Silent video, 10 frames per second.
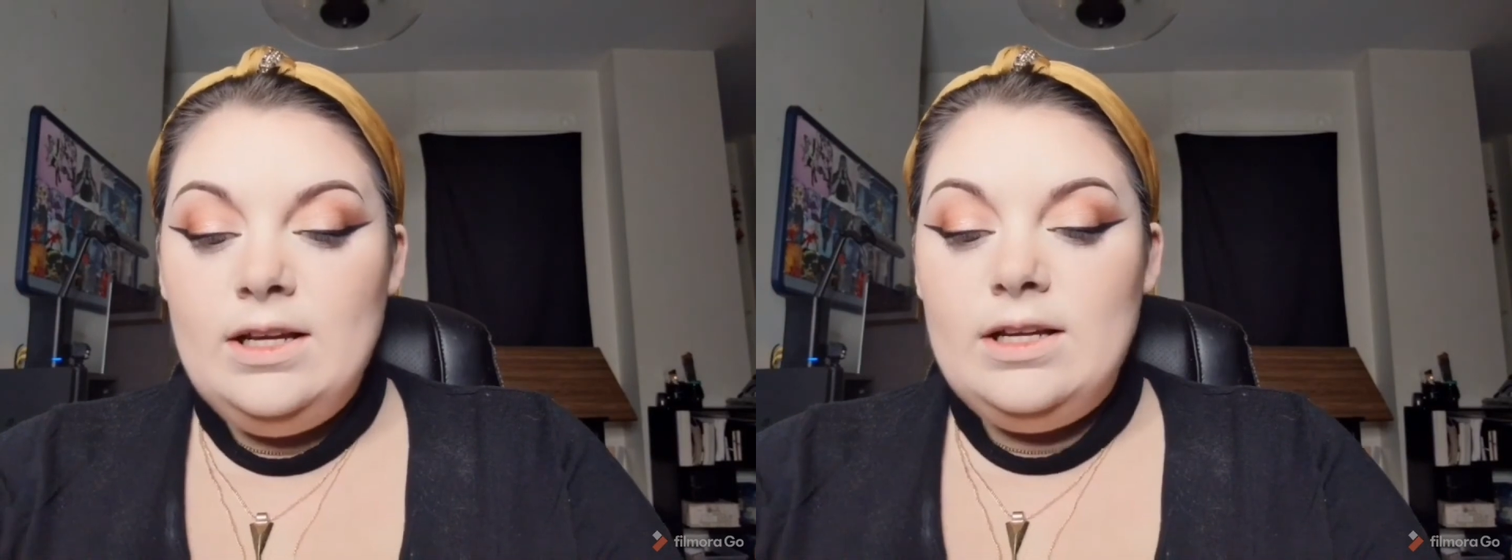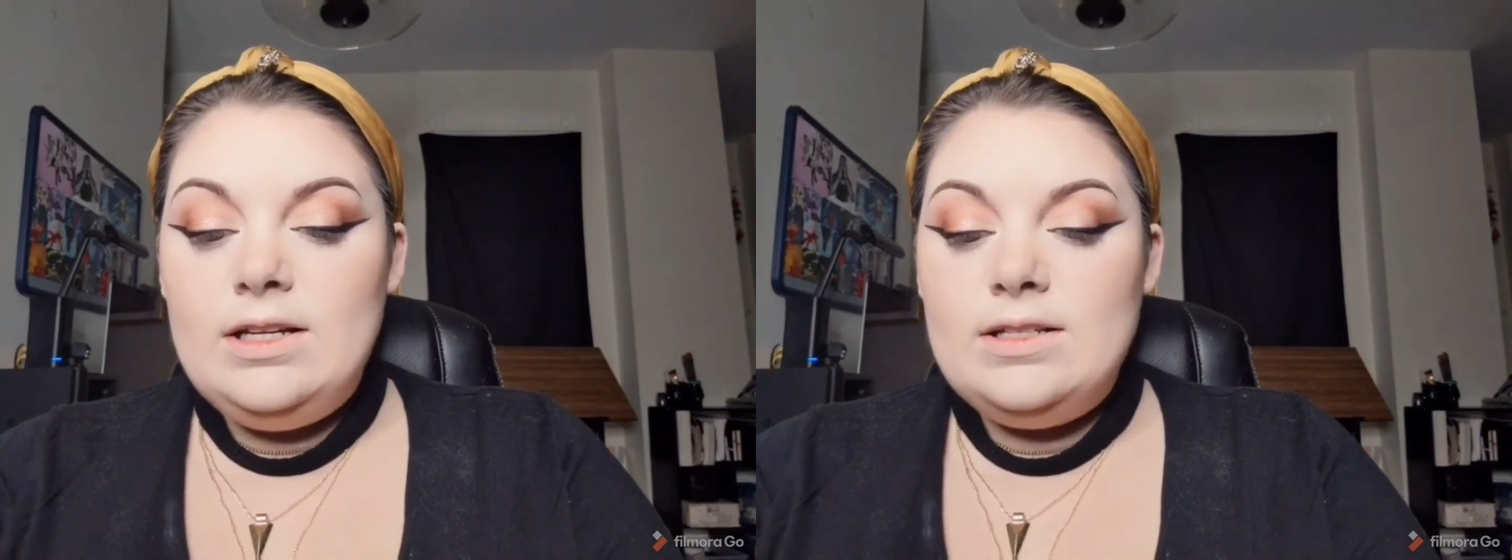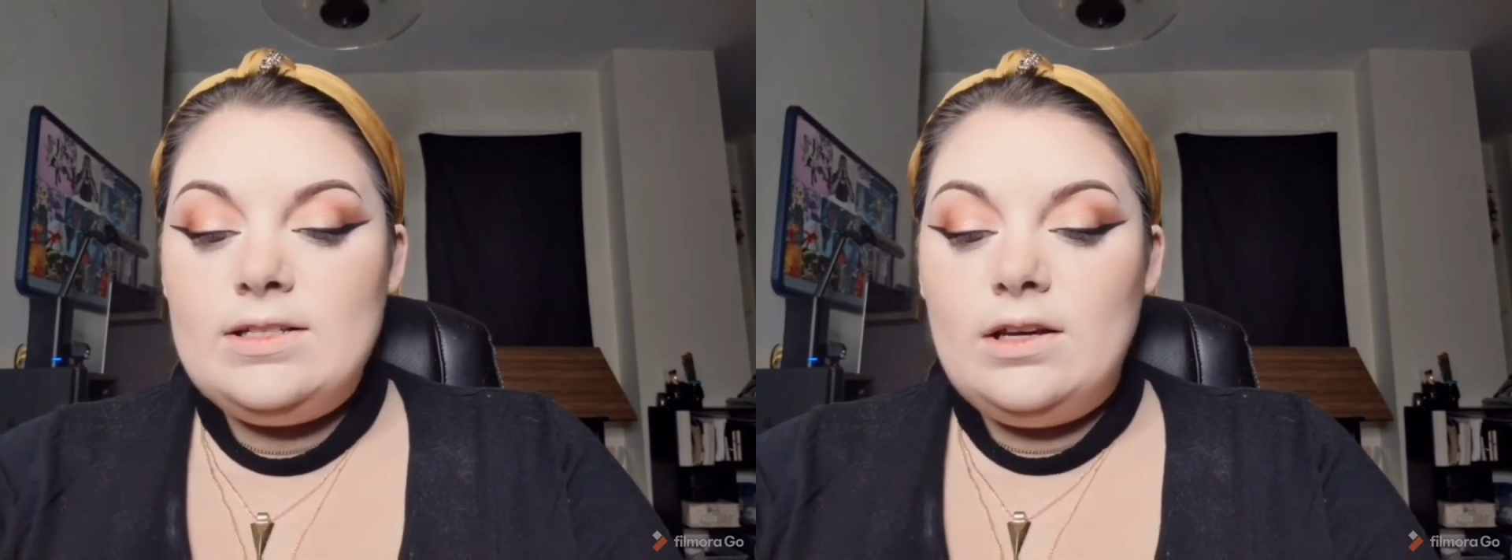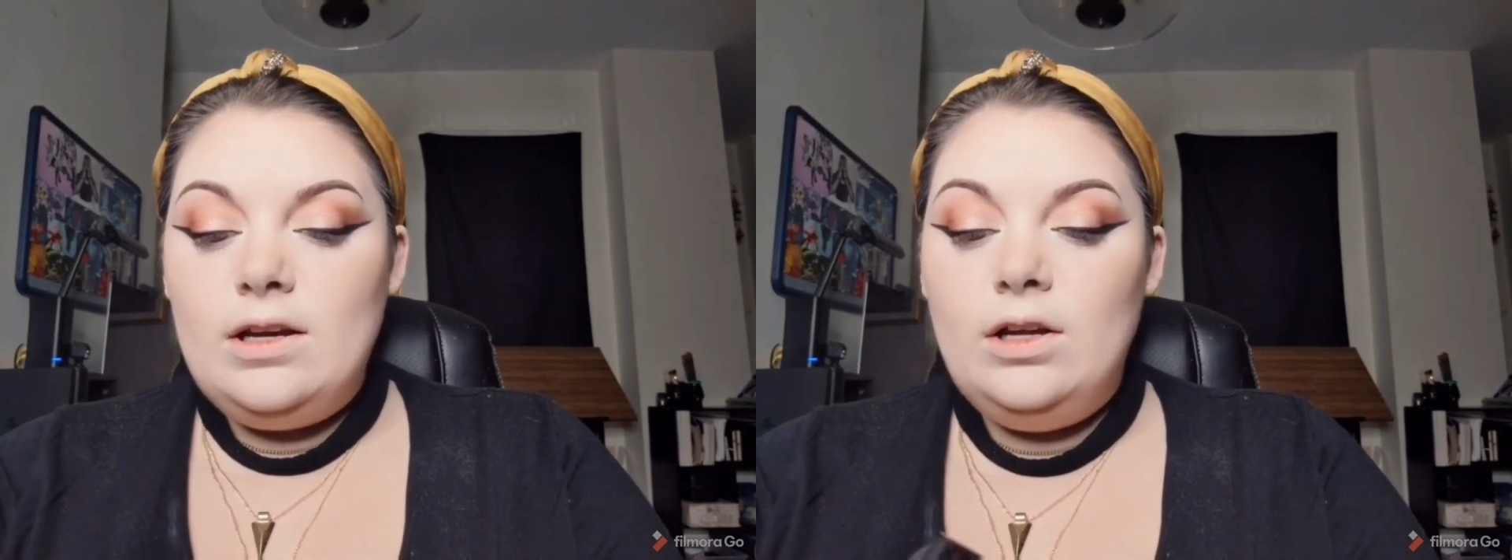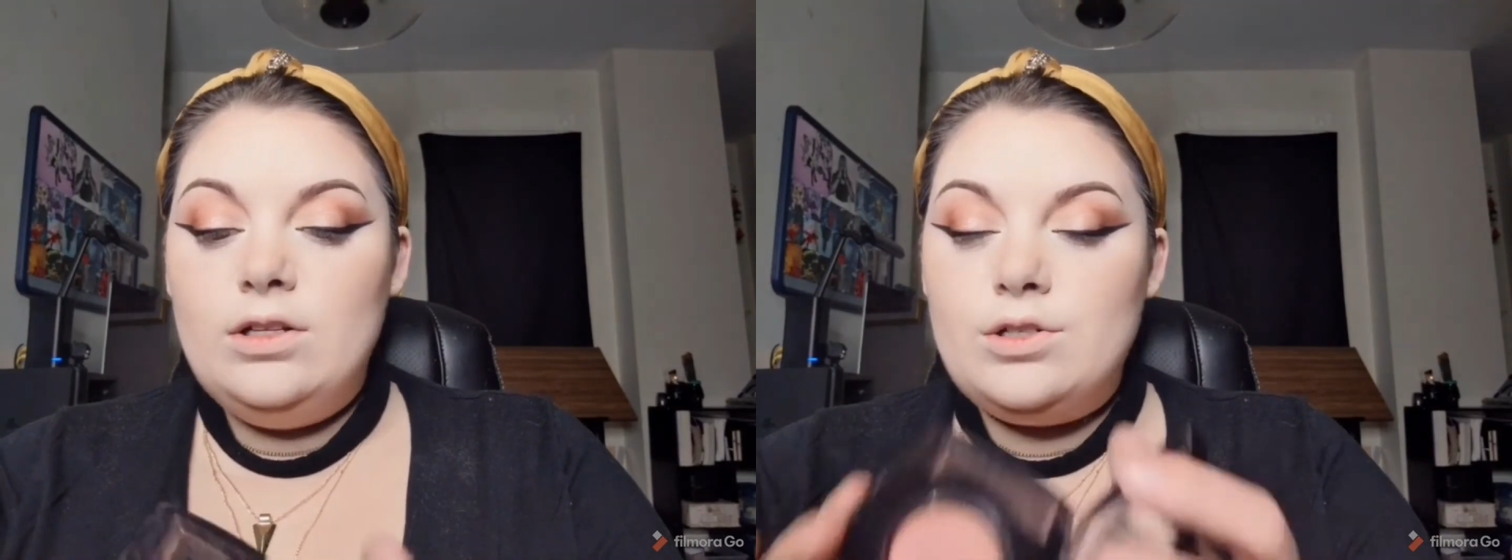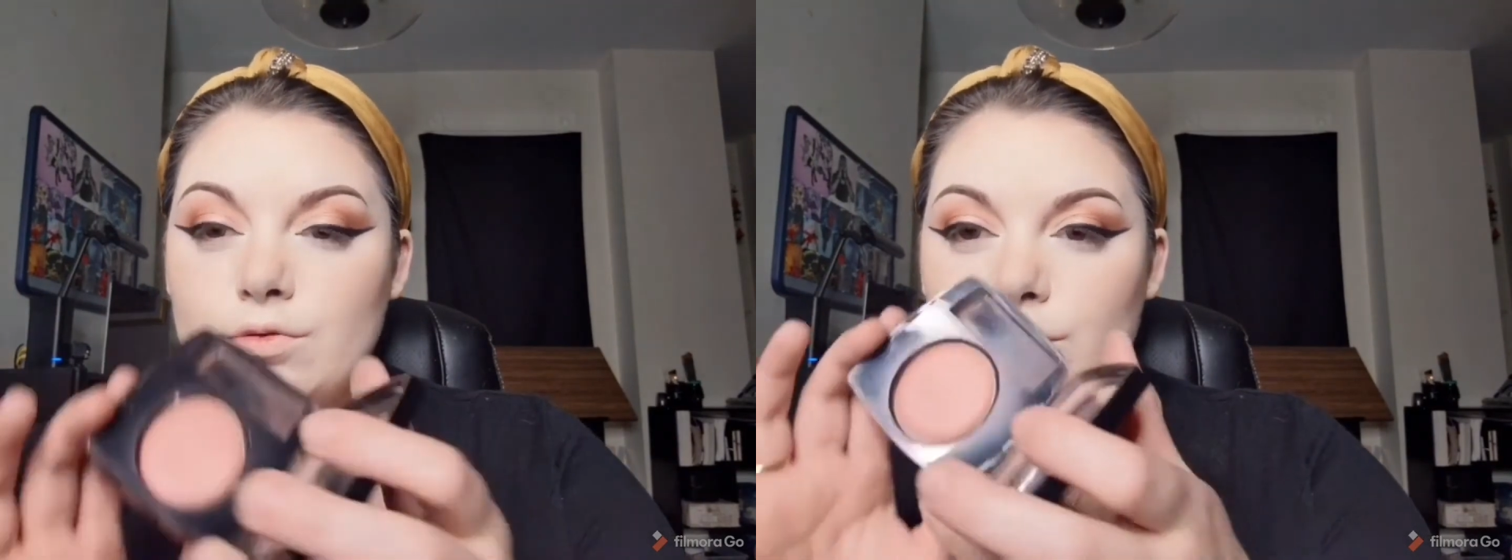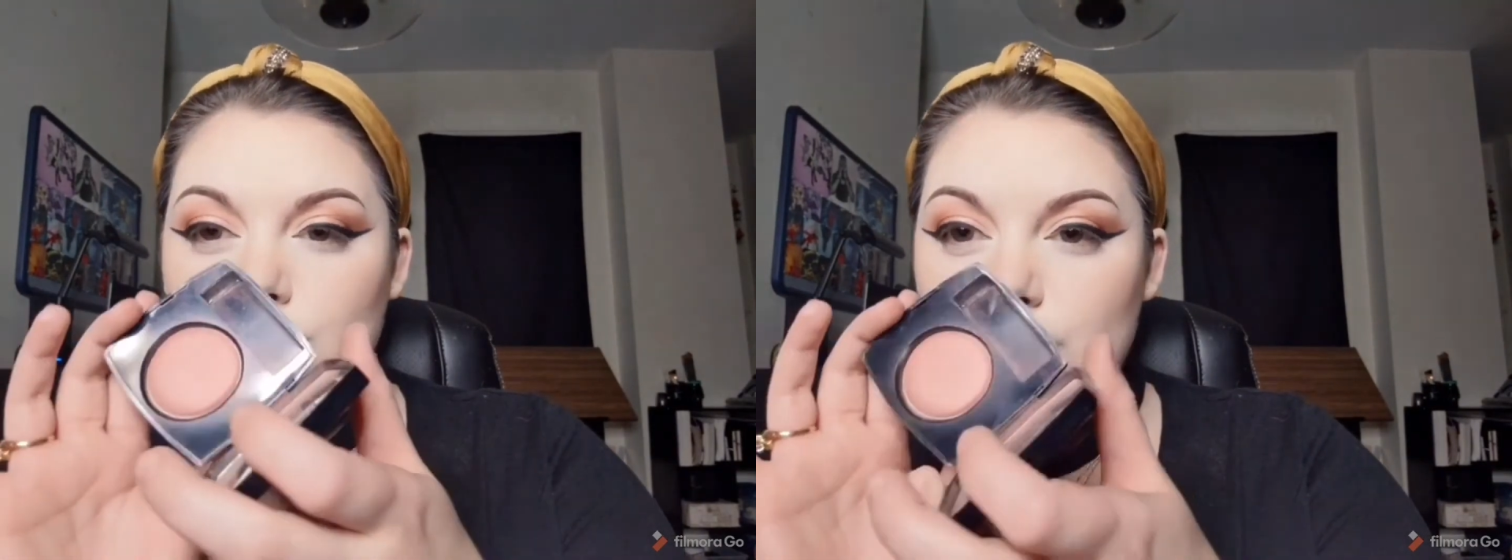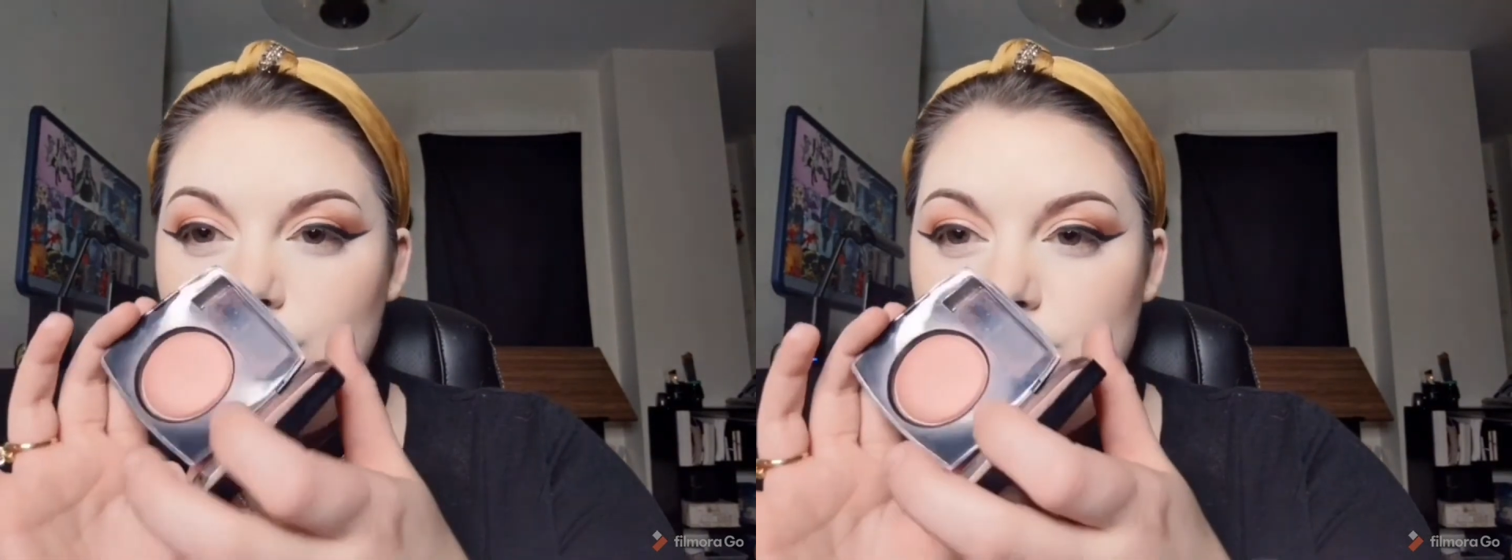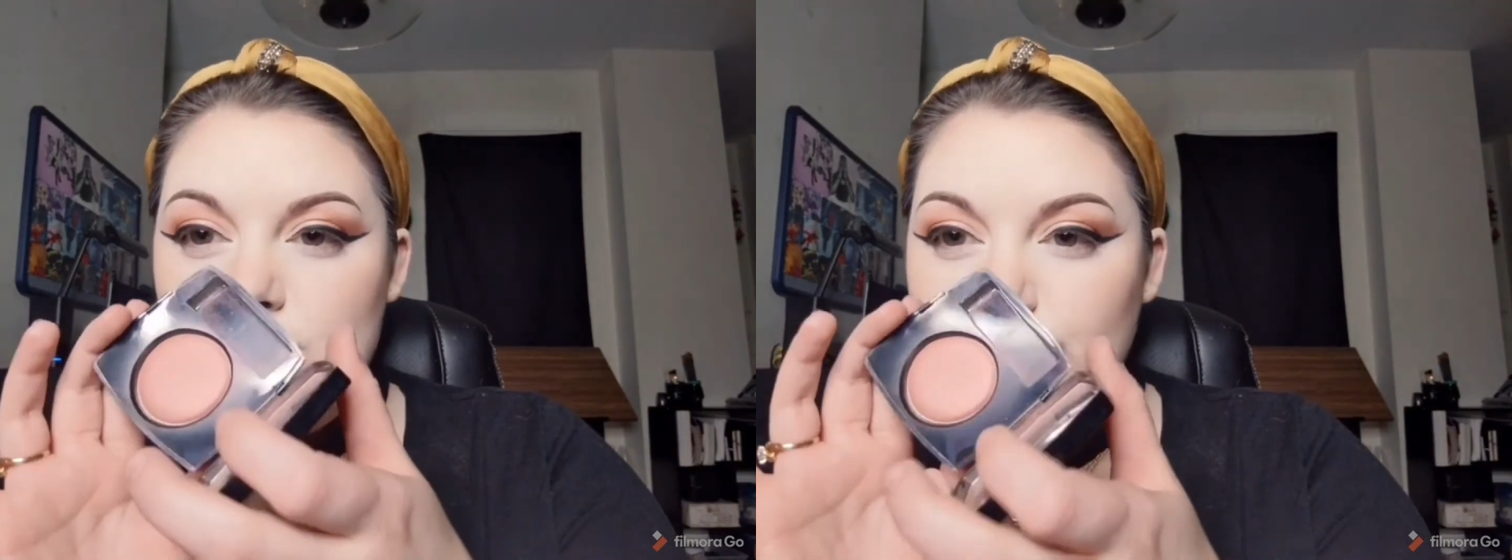It is called Rose